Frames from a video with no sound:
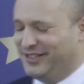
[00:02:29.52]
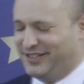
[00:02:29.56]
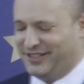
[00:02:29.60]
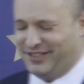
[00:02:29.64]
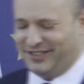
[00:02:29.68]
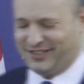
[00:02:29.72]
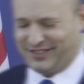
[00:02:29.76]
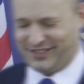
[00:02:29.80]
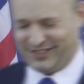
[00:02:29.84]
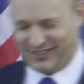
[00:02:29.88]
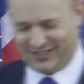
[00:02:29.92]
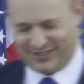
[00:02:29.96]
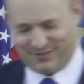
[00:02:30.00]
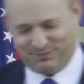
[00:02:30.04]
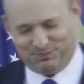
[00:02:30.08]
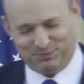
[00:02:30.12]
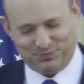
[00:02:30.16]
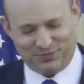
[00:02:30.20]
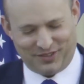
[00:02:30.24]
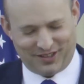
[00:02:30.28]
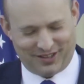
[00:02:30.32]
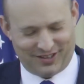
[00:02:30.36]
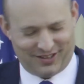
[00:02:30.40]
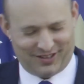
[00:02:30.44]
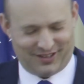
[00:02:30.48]
D.C.
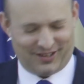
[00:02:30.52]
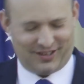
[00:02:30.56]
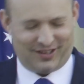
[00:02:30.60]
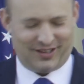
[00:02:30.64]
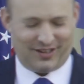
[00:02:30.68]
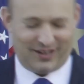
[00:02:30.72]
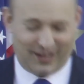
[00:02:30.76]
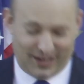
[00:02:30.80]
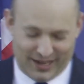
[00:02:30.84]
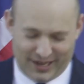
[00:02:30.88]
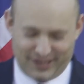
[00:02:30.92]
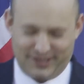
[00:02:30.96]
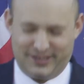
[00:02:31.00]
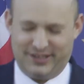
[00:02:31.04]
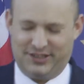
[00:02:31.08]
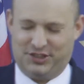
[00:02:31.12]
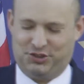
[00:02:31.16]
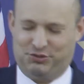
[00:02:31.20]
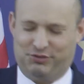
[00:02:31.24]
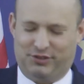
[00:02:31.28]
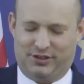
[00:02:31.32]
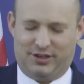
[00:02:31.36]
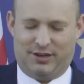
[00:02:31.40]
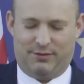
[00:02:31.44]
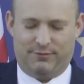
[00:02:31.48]
and
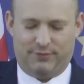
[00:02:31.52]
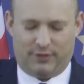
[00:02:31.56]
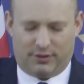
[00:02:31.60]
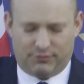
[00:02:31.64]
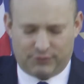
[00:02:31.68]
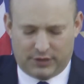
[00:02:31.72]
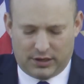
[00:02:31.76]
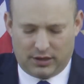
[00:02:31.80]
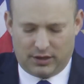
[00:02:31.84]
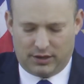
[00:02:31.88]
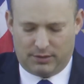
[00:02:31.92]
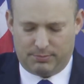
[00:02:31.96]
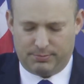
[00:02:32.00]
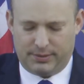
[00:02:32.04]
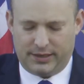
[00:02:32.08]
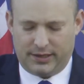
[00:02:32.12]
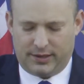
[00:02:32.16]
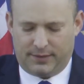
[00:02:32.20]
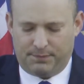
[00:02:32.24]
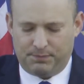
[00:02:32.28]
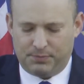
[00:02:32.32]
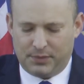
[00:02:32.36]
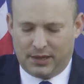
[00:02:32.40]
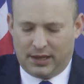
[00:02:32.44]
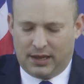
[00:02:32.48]
District of
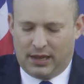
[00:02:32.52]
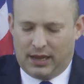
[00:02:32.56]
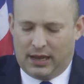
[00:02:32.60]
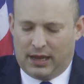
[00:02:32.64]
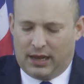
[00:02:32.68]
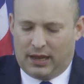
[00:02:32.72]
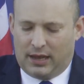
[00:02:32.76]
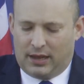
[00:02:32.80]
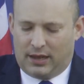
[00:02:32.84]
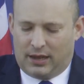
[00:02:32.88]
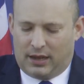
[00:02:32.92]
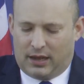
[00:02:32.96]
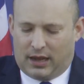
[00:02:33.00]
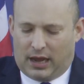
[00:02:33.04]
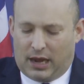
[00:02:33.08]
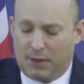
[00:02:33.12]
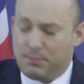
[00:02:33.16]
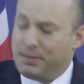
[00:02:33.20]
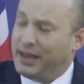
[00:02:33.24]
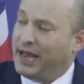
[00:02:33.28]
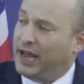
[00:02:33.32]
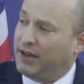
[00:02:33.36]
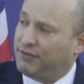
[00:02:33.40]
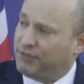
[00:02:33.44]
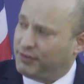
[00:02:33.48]
Columbia. On
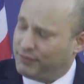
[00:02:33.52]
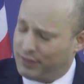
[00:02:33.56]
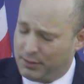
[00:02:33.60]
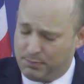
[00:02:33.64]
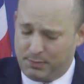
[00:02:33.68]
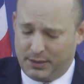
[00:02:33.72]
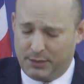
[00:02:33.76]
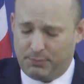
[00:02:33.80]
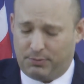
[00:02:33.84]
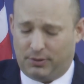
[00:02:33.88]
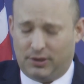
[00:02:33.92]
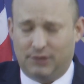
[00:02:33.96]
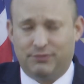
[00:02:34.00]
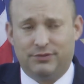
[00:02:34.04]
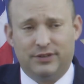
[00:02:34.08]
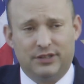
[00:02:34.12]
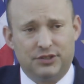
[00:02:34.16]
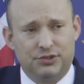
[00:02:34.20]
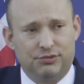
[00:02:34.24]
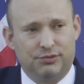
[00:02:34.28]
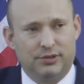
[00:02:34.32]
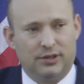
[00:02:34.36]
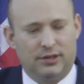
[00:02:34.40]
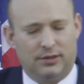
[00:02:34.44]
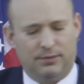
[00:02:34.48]
behalf of the people of
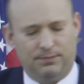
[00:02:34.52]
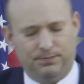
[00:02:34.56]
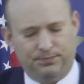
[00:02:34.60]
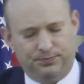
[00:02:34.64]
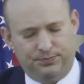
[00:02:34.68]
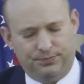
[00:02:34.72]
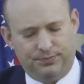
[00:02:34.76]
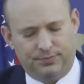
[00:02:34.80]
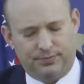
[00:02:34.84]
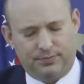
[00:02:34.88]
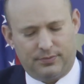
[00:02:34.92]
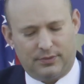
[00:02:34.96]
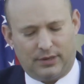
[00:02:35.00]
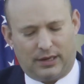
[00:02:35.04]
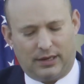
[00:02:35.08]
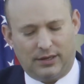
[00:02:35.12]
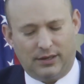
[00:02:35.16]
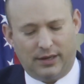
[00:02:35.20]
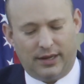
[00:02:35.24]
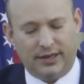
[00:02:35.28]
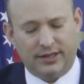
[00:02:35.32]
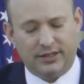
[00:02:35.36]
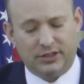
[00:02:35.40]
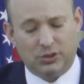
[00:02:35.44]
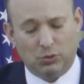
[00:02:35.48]
Israel, I'd
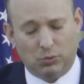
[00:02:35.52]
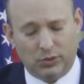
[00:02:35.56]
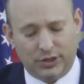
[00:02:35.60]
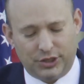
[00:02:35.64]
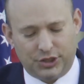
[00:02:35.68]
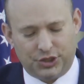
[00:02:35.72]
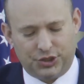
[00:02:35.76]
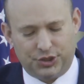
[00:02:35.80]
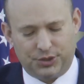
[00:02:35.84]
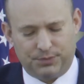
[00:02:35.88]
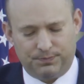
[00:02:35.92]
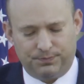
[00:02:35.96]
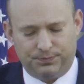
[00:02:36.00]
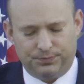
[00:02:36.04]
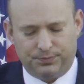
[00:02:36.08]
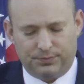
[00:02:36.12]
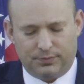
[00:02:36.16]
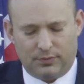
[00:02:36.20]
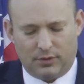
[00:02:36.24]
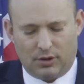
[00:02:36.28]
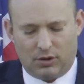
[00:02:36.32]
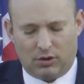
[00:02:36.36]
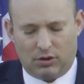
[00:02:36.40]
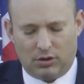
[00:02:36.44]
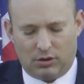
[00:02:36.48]
like to wish
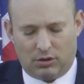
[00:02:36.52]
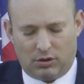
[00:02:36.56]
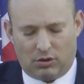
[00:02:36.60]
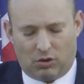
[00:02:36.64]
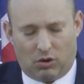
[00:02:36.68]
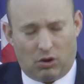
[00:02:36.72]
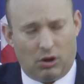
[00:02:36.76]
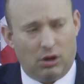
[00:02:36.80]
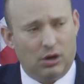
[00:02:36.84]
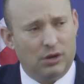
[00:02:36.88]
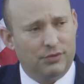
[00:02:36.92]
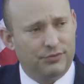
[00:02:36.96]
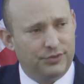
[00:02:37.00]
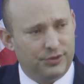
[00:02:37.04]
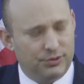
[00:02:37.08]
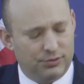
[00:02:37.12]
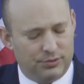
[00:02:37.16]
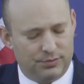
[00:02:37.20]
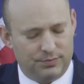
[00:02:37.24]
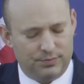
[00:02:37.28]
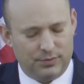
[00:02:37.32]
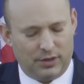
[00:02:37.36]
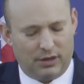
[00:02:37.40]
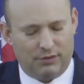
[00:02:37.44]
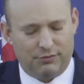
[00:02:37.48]
all of
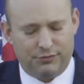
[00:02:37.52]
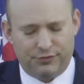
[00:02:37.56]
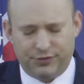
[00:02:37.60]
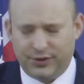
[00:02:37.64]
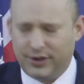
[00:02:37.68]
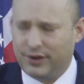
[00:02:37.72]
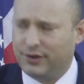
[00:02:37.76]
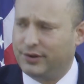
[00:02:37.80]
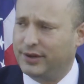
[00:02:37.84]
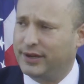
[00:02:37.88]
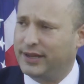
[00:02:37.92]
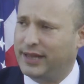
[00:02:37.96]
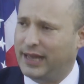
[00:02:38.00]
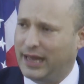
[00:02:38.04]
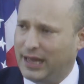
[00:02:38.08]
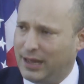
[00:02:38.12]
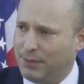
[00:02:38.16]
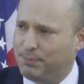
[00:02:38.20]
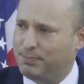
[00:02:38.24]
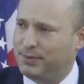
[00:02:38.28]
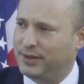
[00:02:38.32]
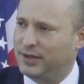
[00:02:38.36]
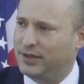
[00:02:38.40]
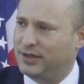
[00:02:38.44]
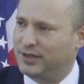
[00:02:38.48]
you a very
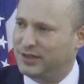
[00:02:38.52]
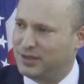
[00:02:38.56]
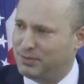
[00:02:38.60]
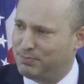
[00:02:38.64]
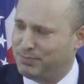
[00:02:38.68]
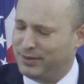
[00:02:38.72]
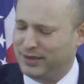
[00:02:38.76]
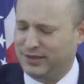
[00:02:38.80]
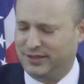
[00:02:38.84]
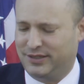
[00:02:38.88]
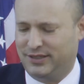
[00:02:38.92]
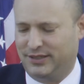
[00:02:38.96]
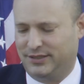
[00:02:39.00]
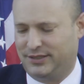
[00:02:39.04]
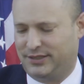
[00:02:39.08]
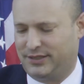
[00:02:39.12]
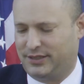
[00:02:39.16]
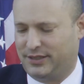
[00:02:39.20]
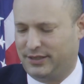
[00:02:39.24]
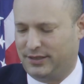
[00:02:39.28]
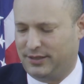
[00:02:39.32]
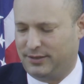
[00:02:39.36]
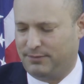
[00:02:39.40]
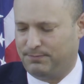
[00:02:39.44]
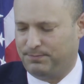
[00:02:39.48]
happy Independence
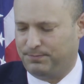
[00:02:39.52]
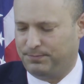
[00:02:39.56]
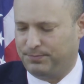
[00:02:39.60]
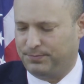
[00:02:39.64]
Day.